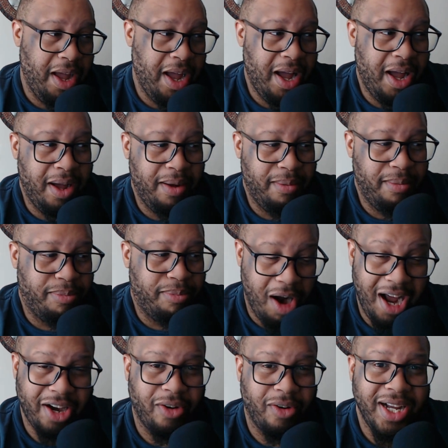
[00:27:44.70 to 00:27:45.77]
um,
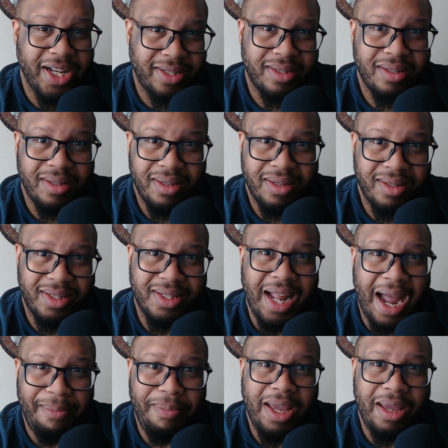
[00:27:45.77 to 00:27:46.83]
progress
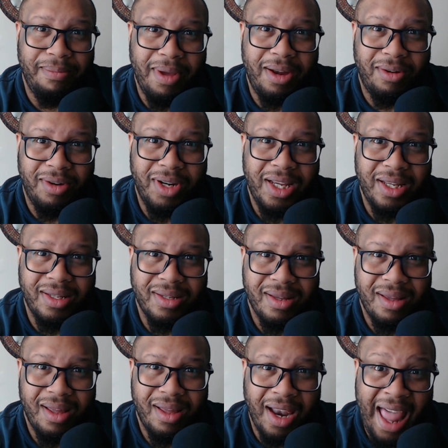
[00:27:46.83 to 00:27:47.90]
stopping penalties,
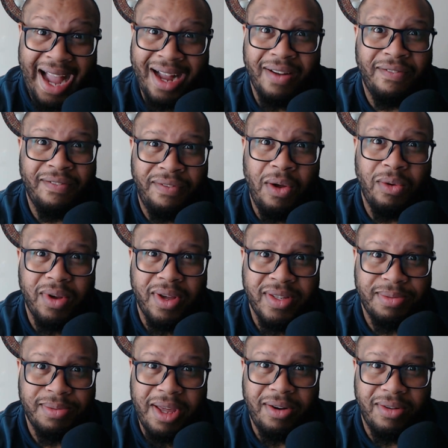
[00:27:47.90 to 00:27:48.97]
lack of
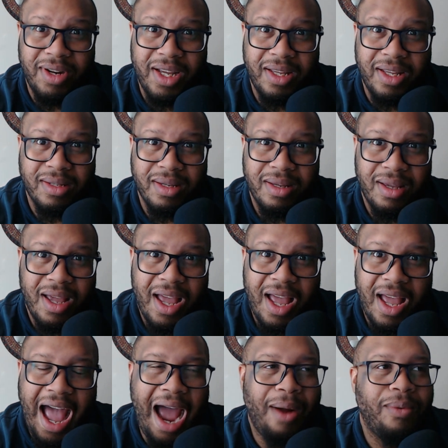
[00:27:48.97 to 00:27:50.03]
focus penalties.
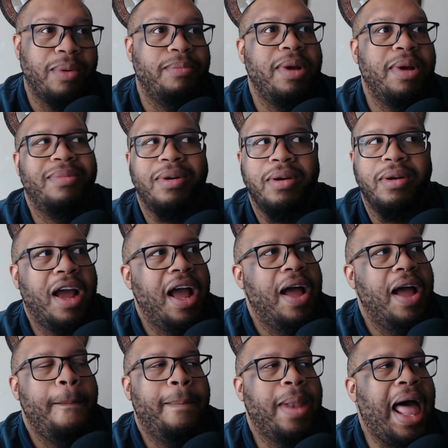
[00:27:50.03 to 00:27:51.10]
I remember,
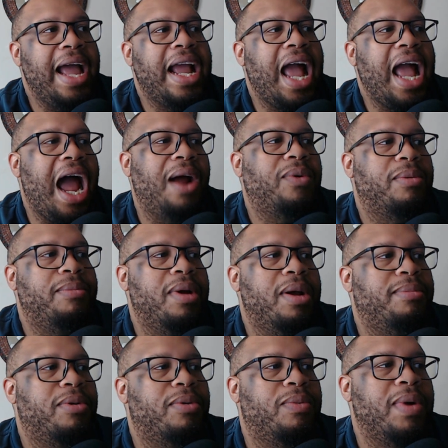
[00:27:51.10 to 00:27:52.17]
like, I
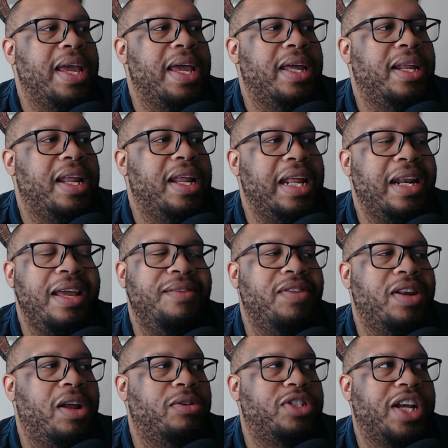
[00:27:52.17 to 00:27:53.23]
remember when, and
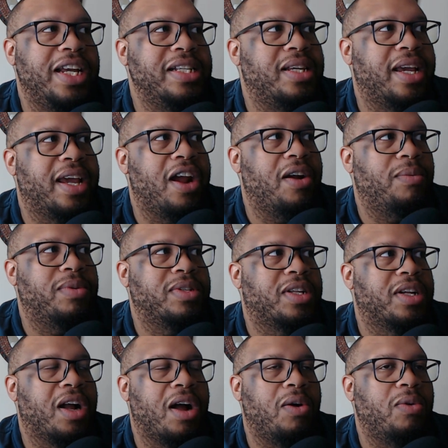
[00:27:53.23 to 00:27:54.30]
even though Jason Garrett was
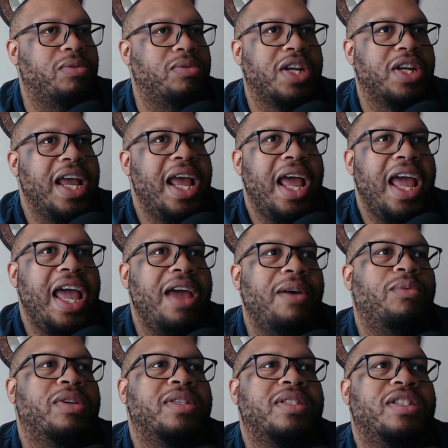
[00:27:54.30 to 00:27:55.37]
the coach,
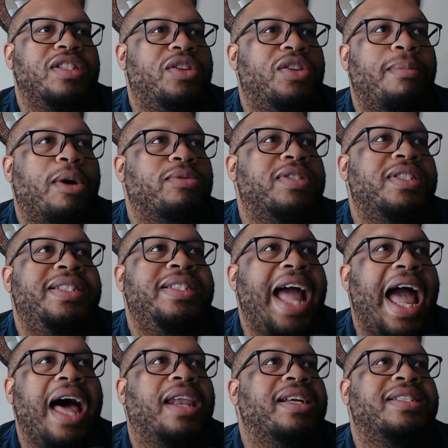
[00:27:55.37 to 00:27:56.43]
it was the most
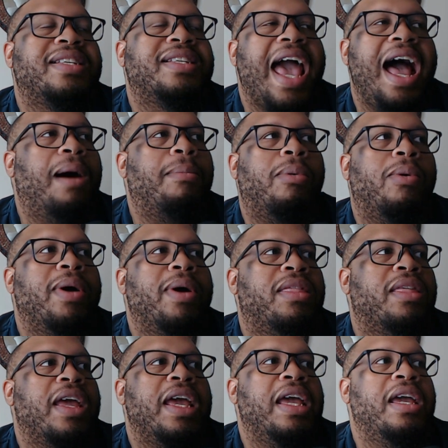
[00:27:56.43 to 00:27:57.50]
Dallas Cowboy
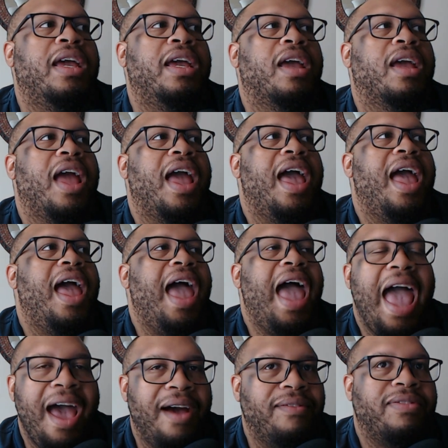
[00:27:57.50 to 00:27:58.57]
thing
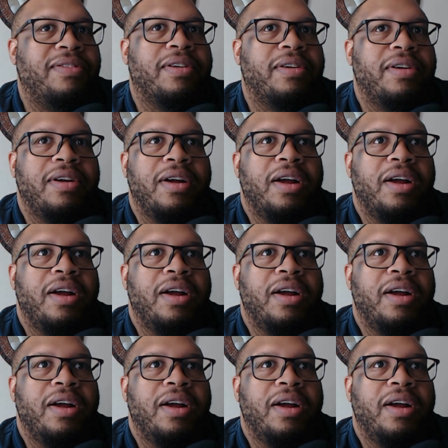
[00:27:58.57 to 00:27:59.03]
ever.